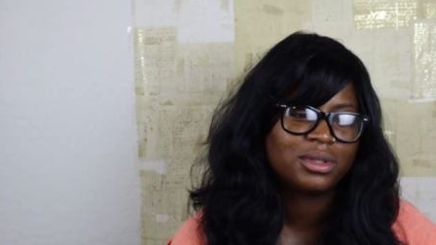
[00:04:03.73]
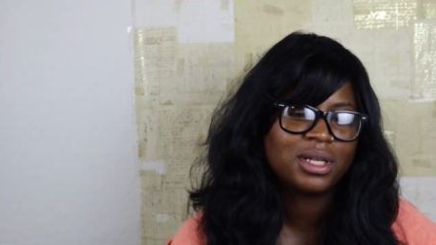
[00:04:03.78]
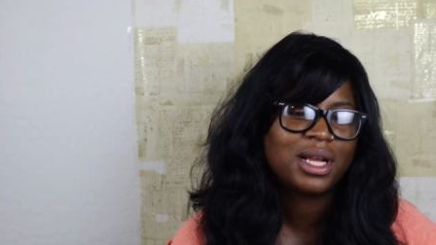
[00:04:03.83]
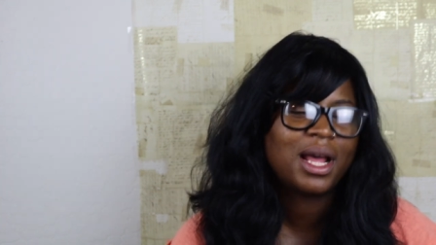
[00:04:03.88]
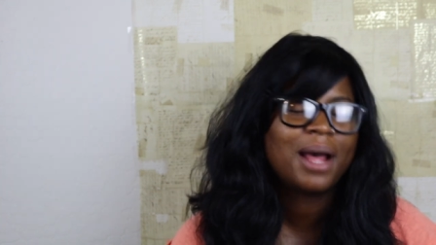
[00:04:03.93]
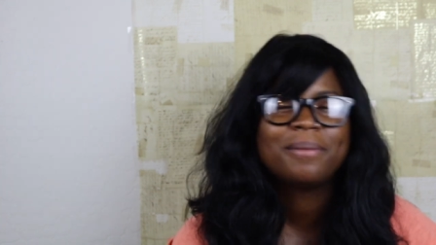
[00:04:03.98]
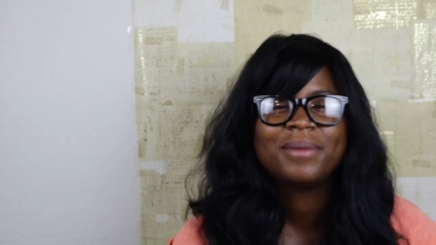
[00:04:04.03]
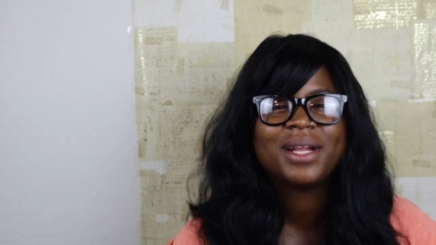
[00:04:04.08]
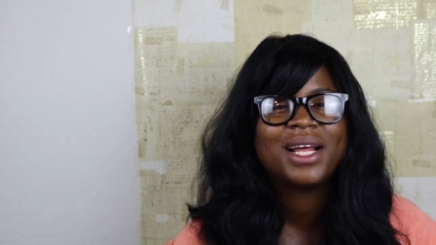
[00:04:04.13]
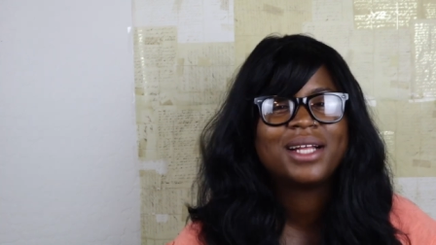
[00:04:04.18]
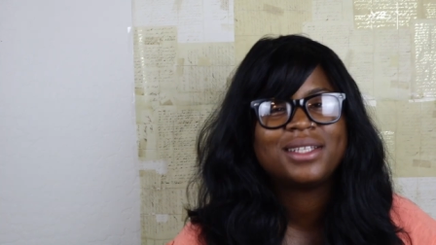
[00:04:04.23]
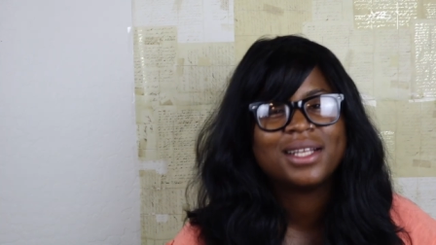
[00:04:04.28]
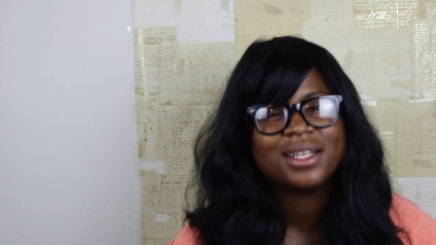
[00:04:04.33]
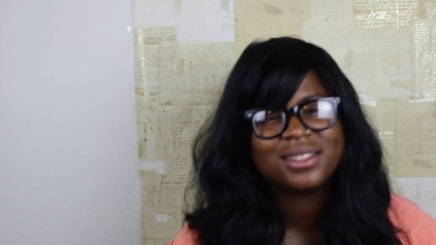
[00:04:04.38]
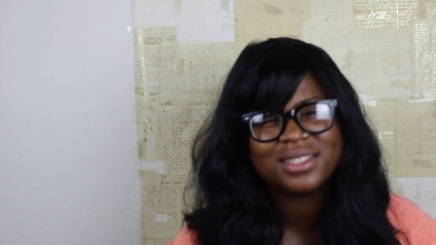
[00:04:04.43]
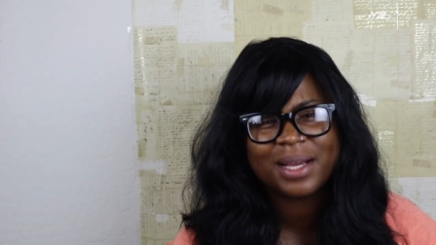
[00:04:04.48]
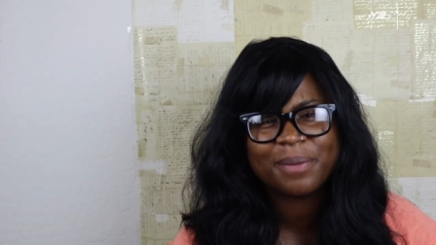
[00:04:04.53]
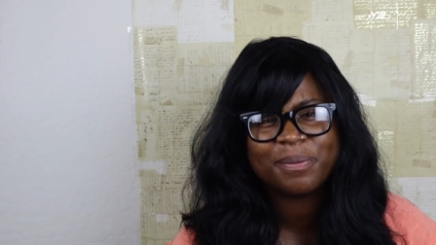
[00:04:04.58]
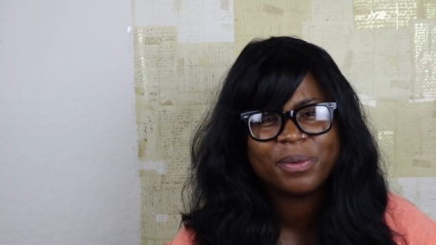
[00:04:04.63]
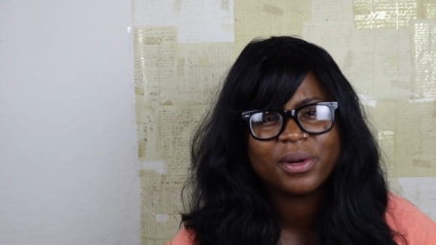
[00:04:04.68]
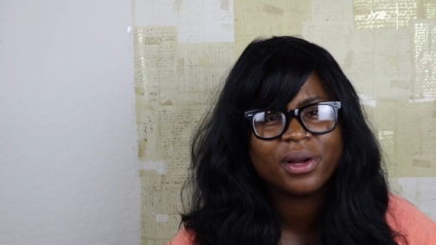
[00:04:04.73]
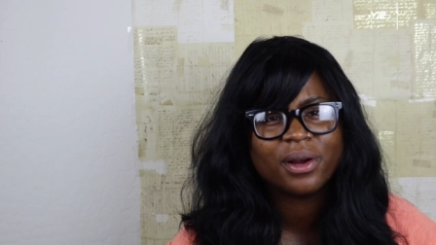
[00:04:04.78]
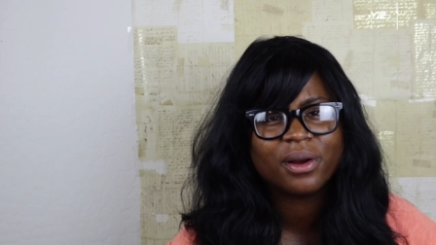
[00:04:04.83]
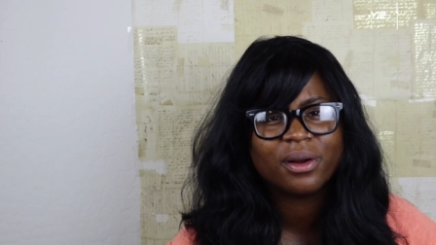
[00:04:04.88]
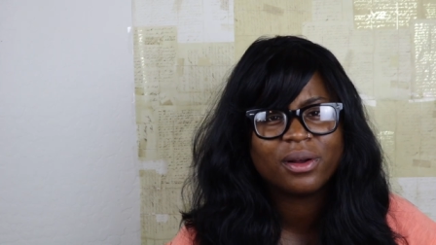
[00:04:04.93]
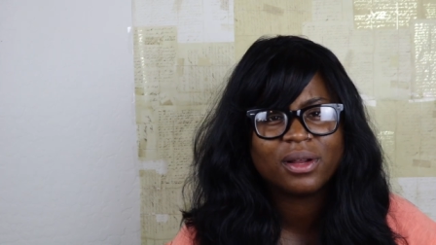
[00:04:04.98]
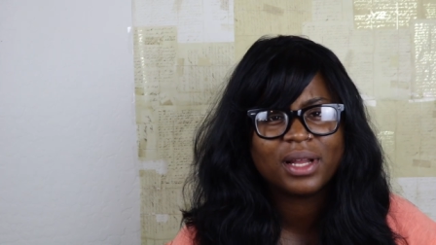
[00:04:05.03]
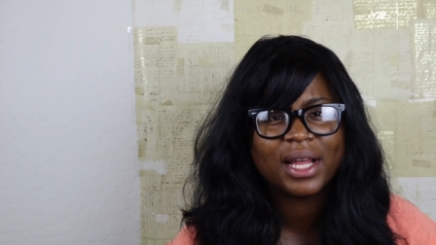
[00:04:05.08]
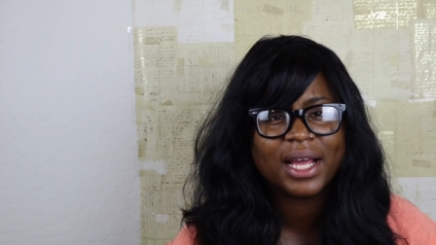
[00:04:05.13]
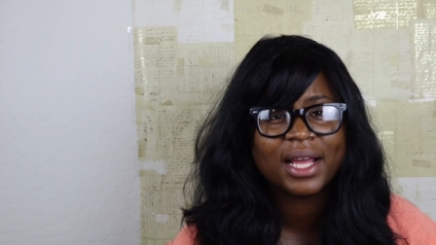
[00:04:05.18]
And I'm not that type of
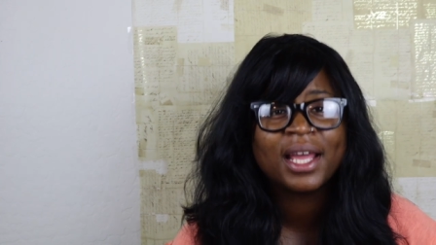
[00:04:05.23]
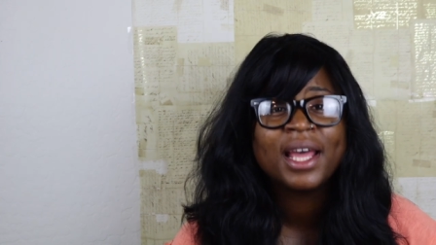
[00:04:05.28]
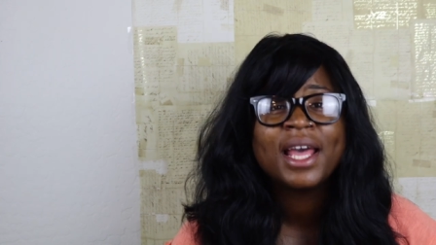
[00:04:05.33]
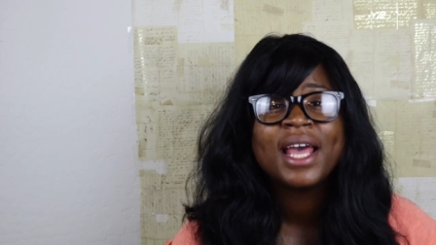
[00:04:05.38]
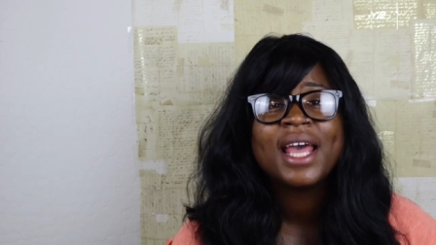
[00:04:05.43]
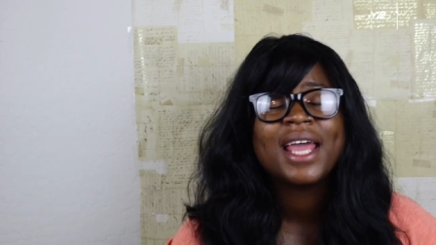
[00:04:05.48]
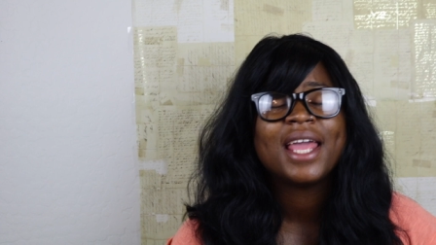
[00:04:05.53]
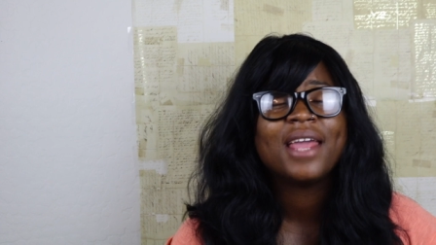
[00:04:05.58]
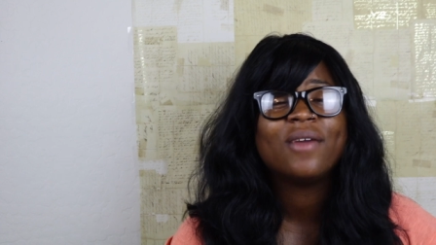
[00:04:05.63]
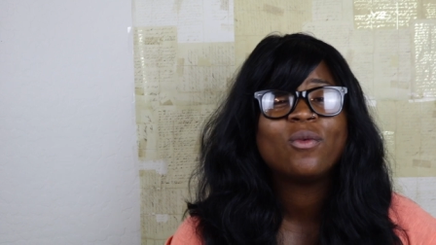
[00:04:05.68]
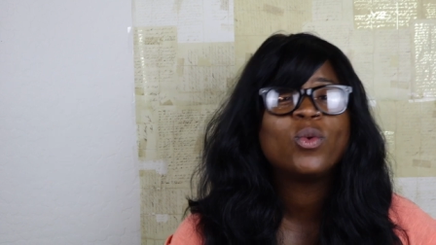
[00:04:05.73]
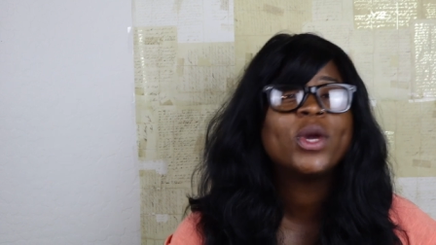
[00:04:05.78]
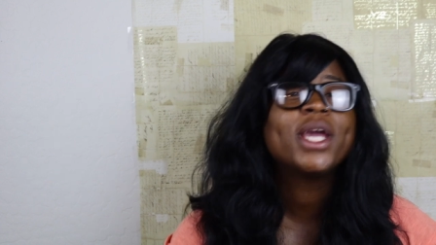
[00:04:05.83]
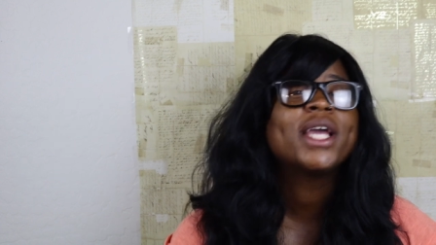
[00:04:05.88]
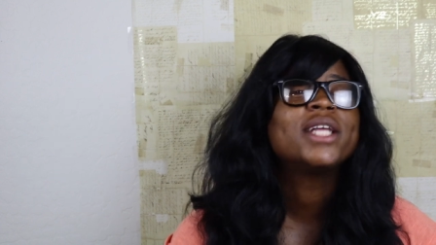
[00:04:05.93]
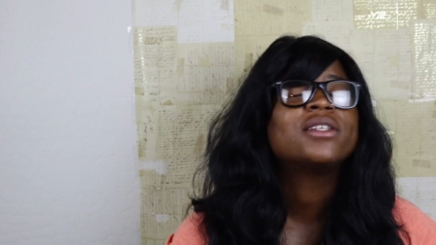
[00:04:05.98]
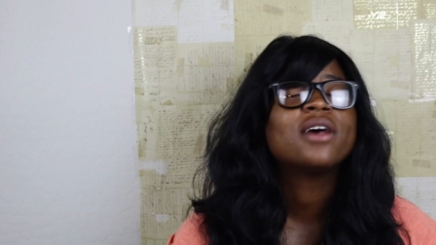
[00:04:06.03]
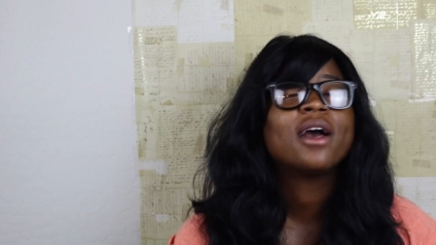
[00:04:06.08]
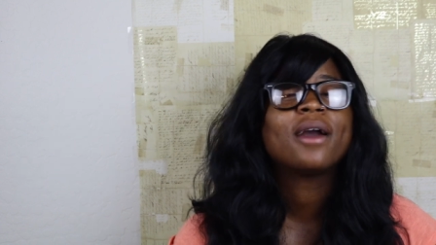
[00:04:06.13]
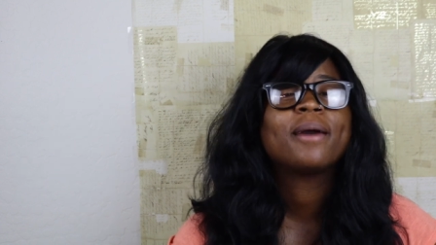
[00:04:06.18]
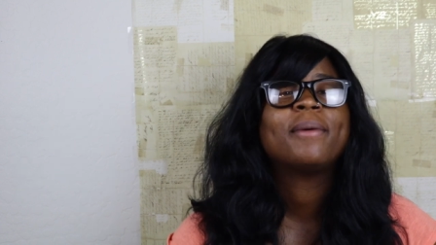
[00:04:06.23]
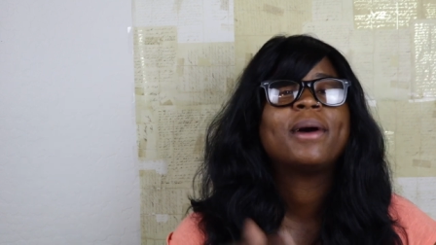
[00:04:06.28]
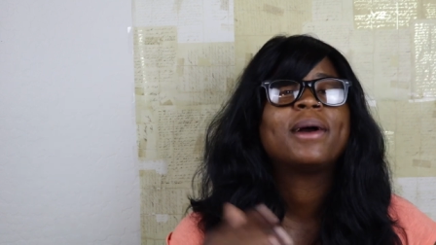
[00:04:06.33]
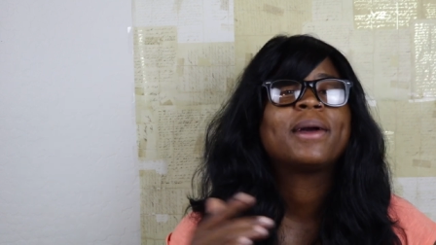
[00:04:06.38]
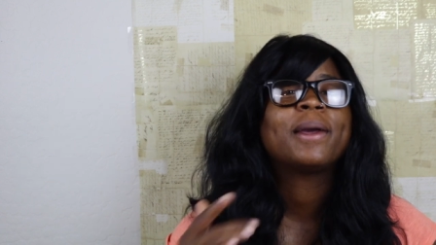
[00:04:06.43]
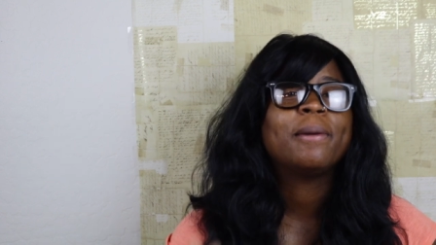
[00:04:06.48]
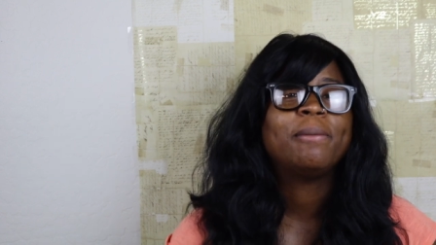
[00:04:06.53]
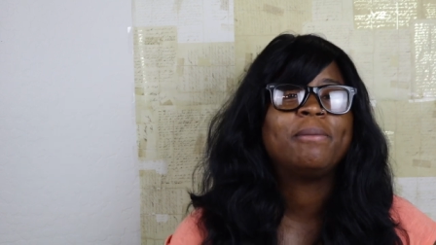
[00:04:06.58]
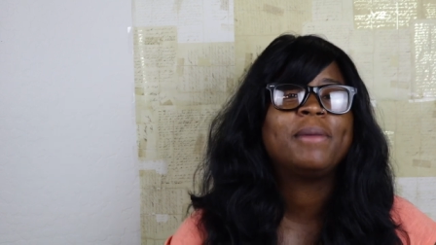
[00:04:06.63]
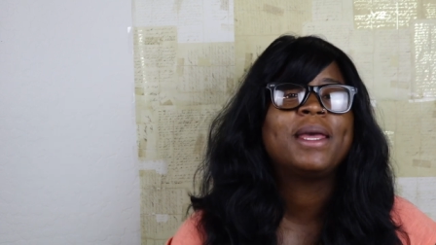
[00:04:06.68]
girl. Like, if we ain't talking
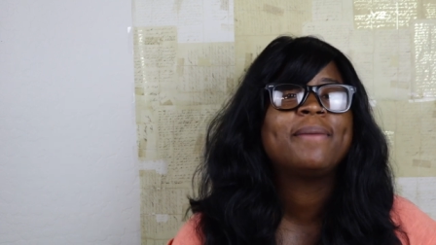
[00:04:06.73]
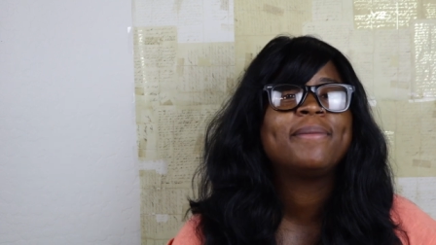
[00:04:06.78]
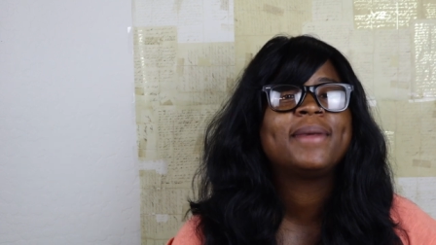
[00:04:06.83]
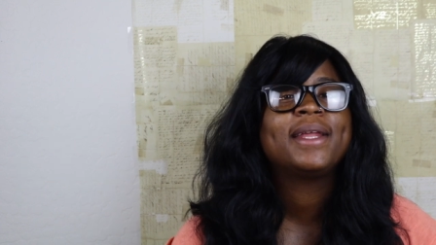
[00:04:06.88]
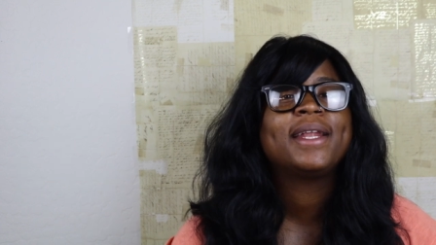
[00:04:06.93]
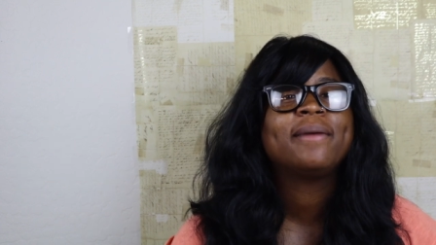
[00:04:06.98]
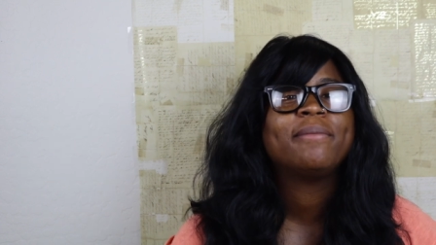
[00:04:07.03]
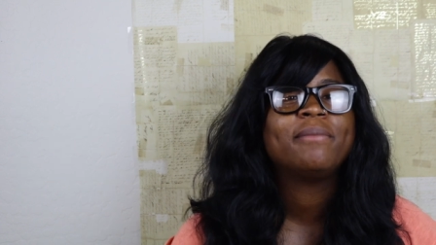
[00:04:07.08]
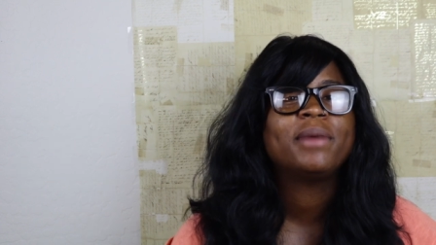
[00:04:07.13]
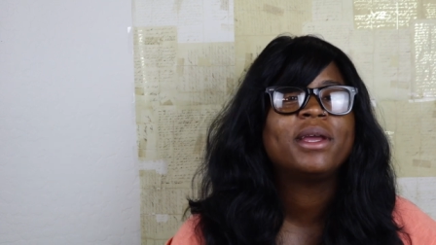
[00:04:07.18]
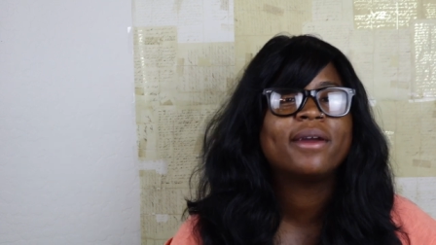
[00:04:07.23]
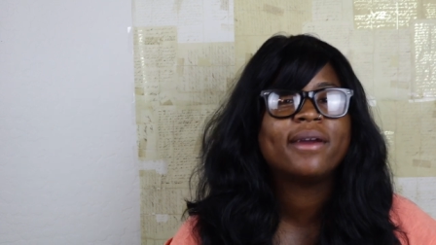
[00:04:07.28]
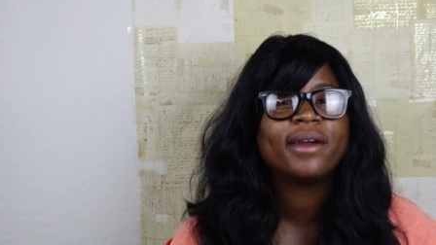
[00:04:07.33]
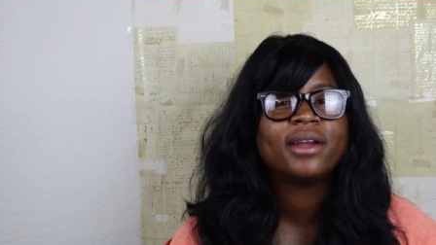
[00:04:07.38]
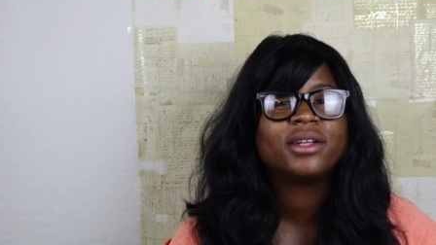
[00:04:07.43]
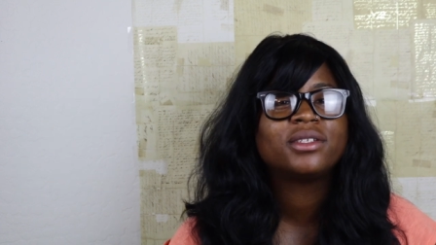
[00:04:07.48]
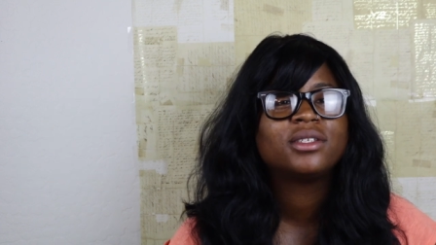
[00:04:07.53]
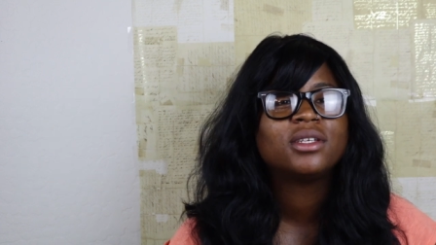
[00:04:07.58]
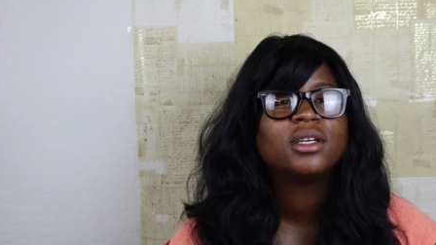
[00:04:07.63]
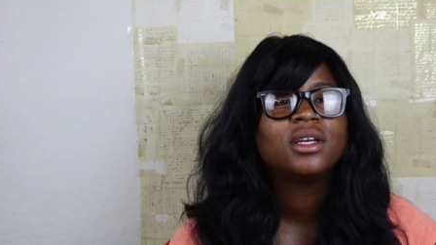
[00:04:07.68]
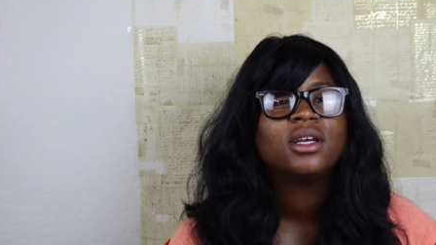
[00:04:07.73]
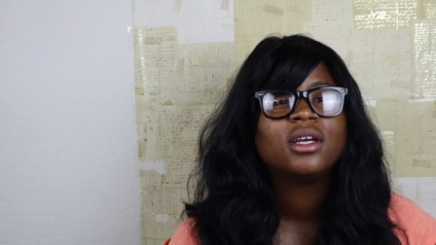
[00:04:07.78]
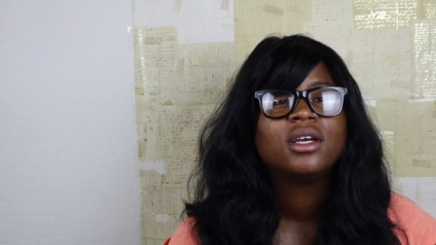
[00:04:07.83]
about commitment and marriage,